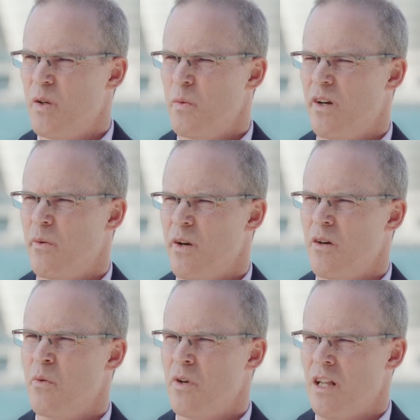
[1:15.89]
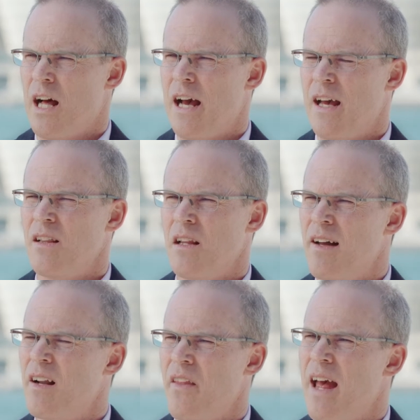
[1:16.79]
where we rely a
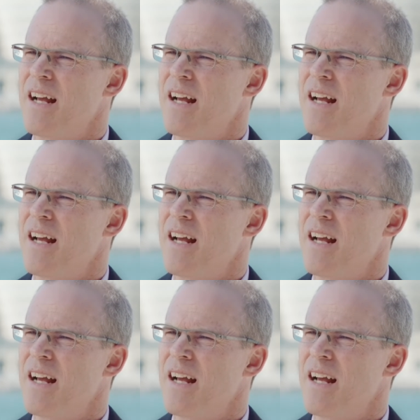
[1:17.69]
lot on the